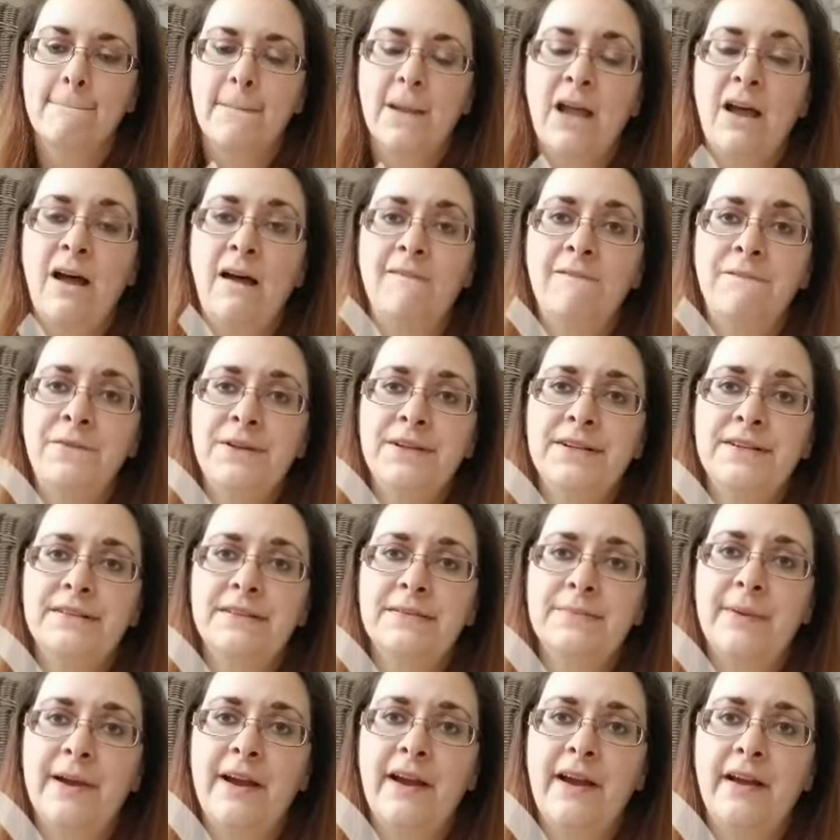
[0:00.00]
confidence
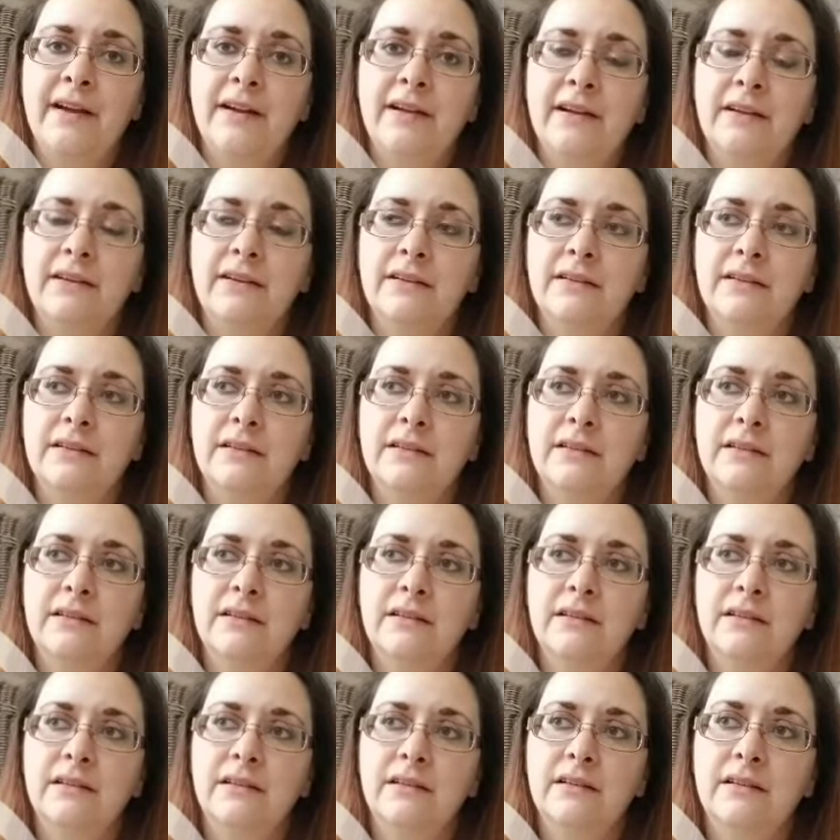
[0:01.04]
back,
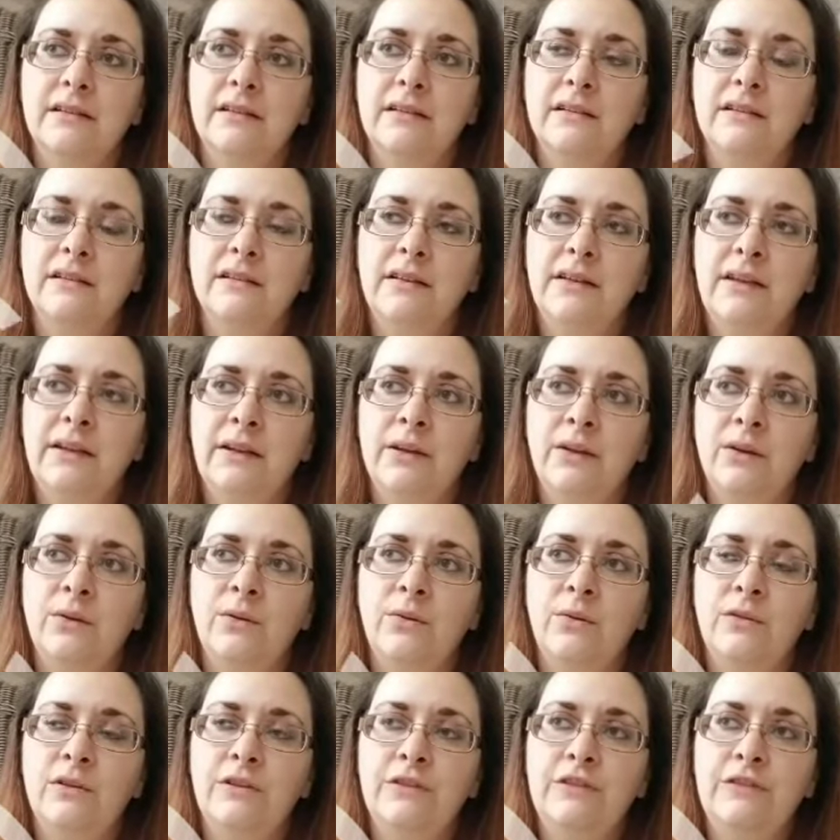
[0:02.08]
you
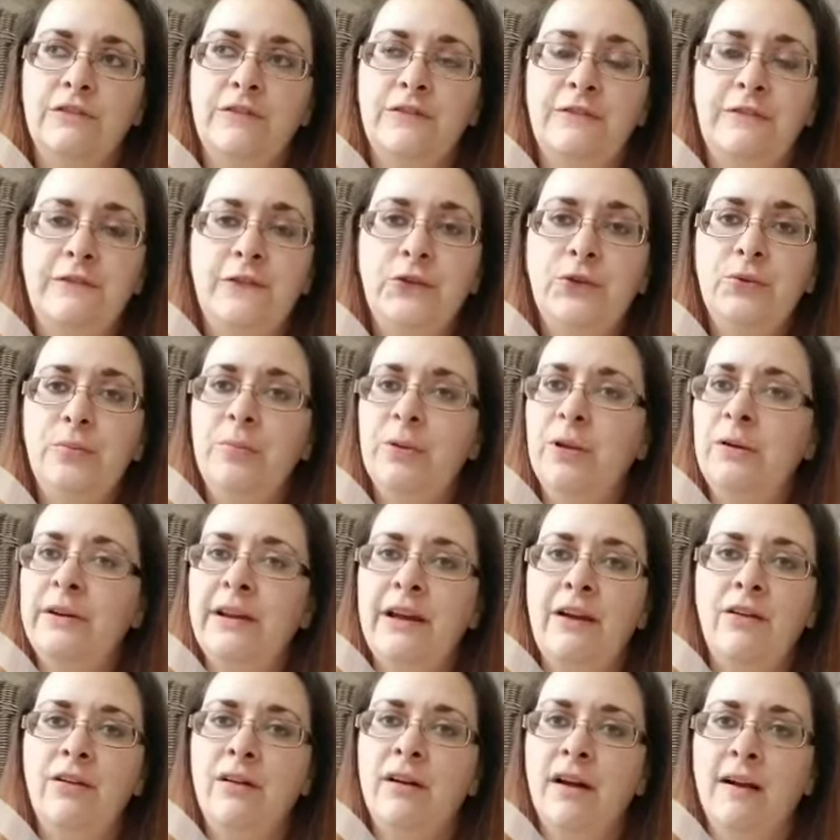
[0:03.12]
know, full blown
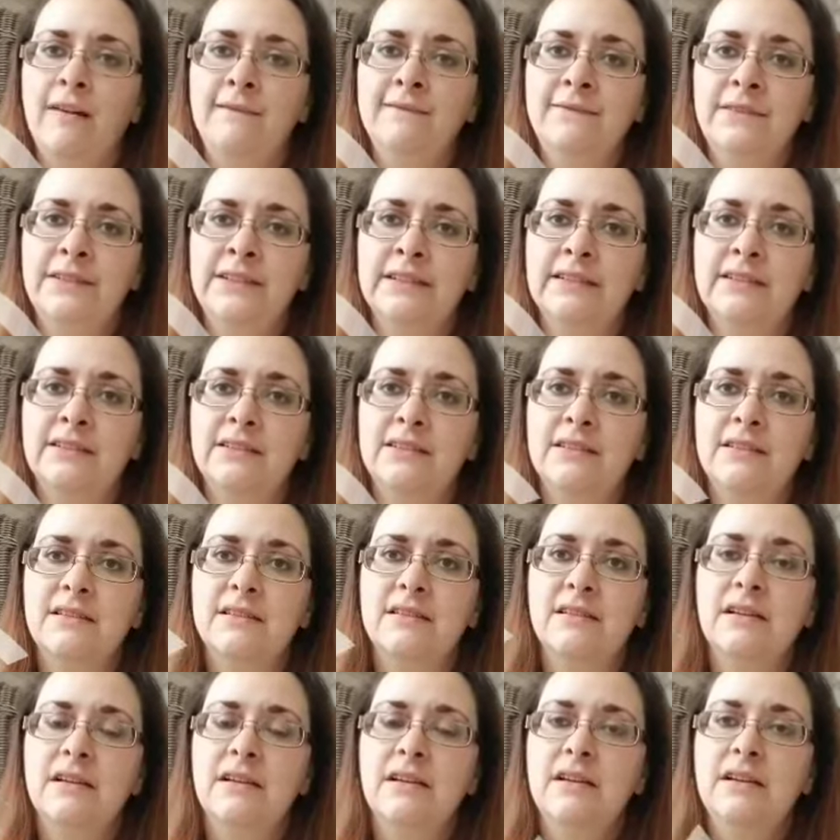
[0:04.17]
out confidence.
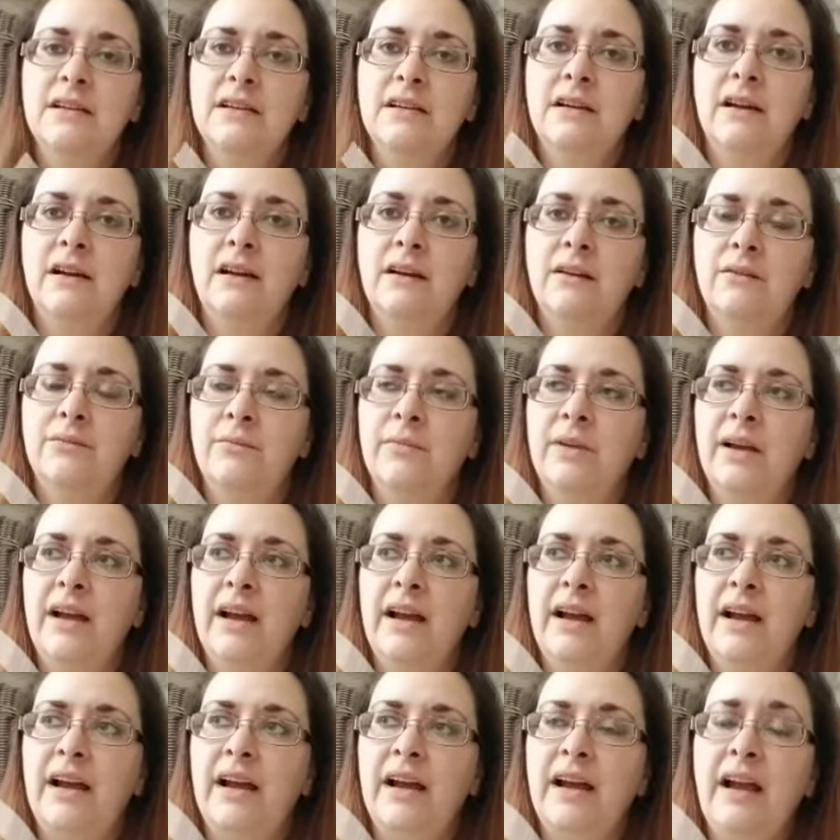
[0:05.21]
Um,
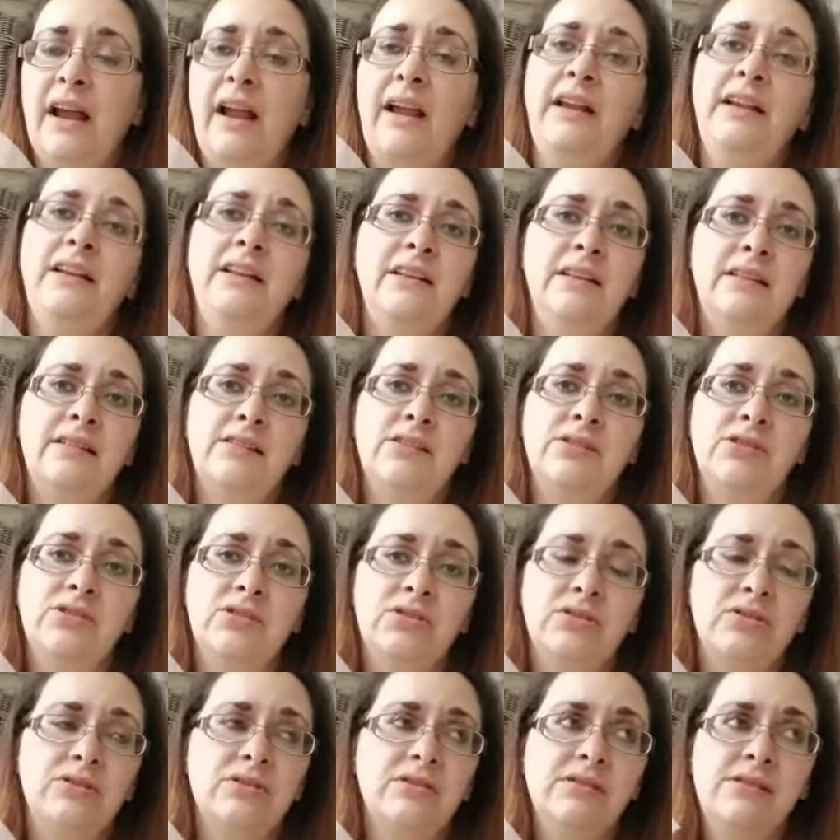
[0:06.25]
I,
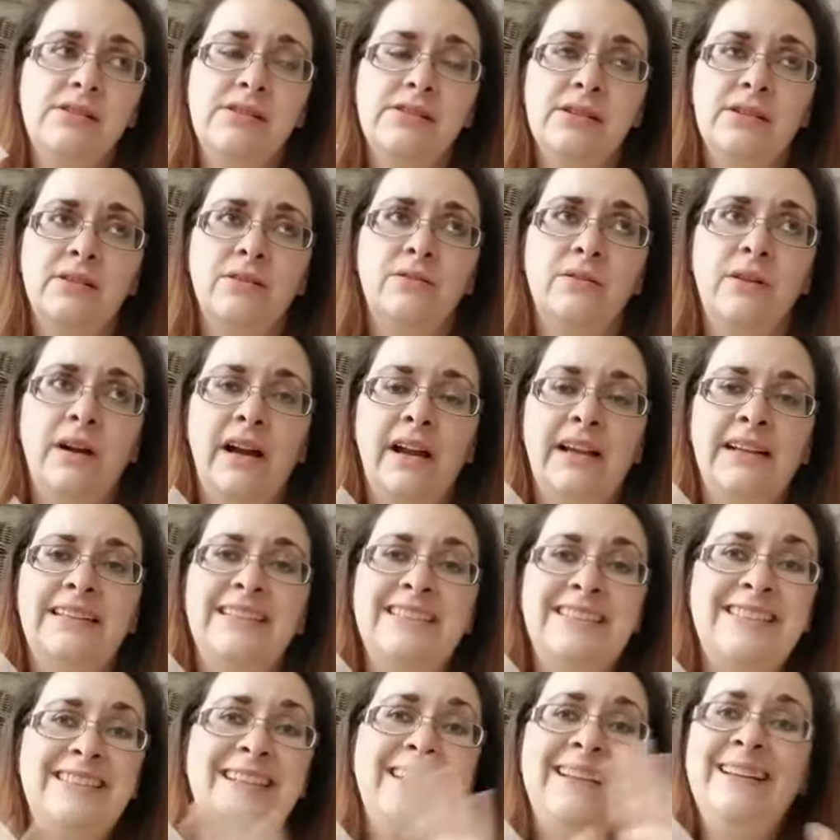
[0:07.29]
you know, I
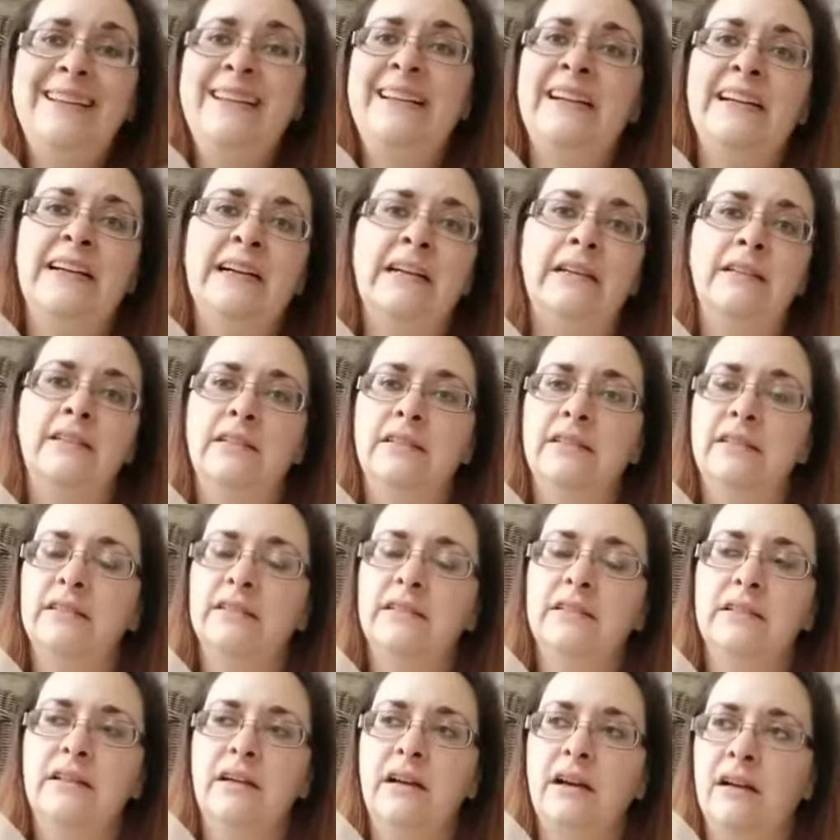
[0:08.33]
did not
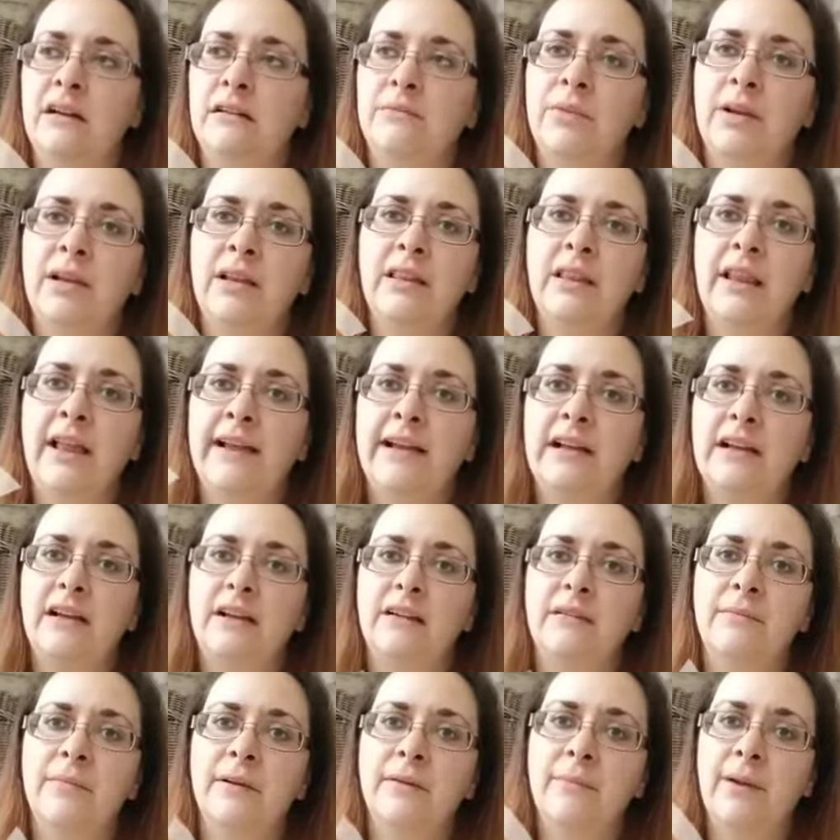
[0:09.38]
um, like
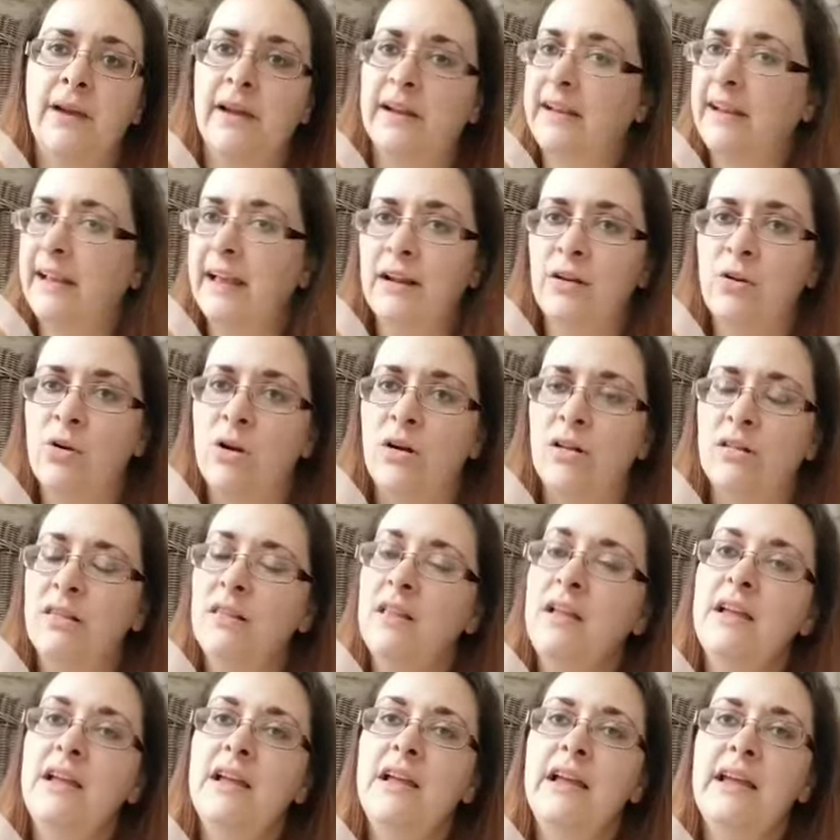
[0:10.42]
my body at all,
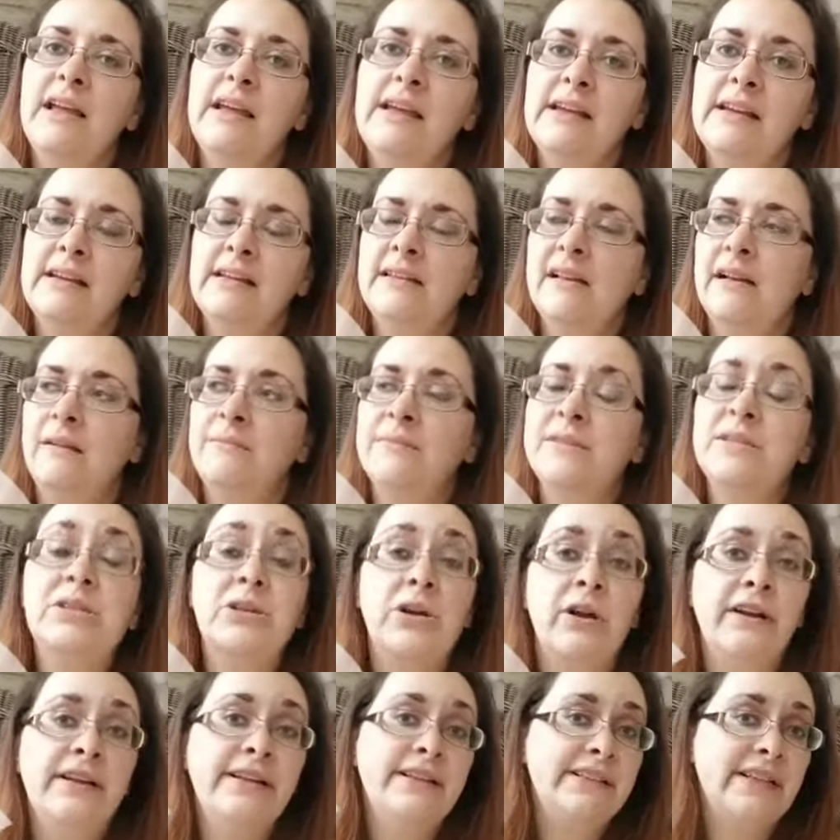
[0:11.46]
and I'm
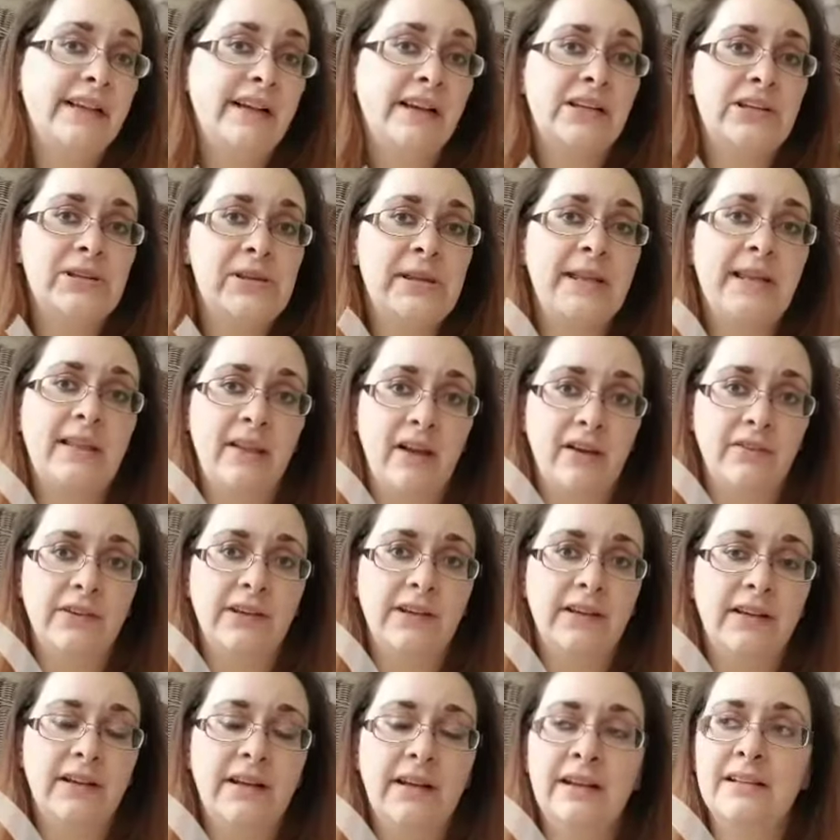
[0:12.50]
starting to actually love
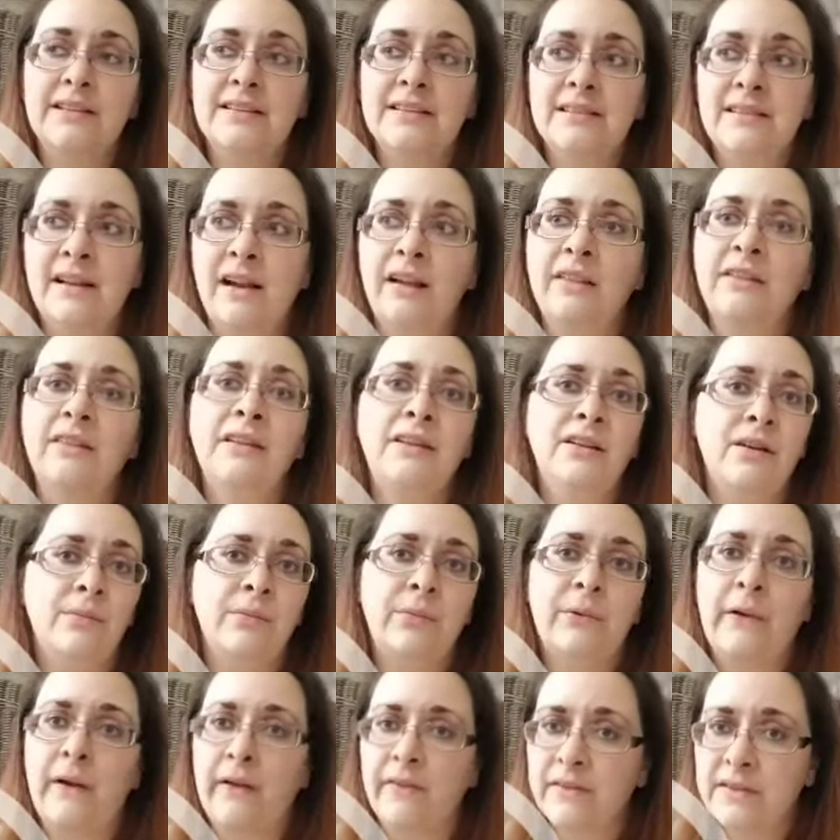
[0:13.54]
it. And it's not the
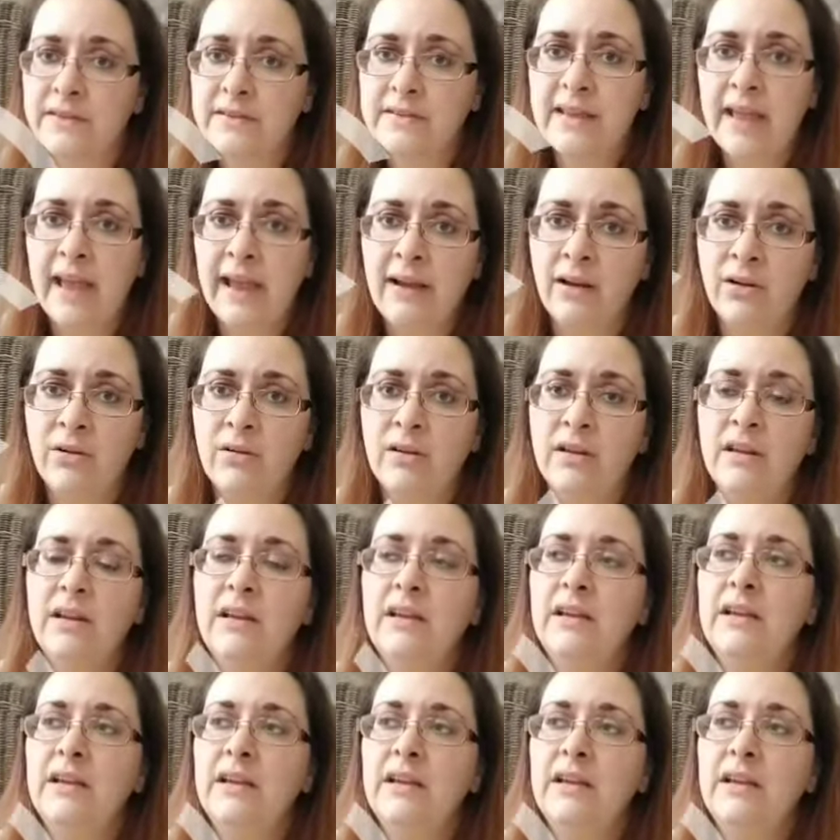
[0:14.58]
number on the scale,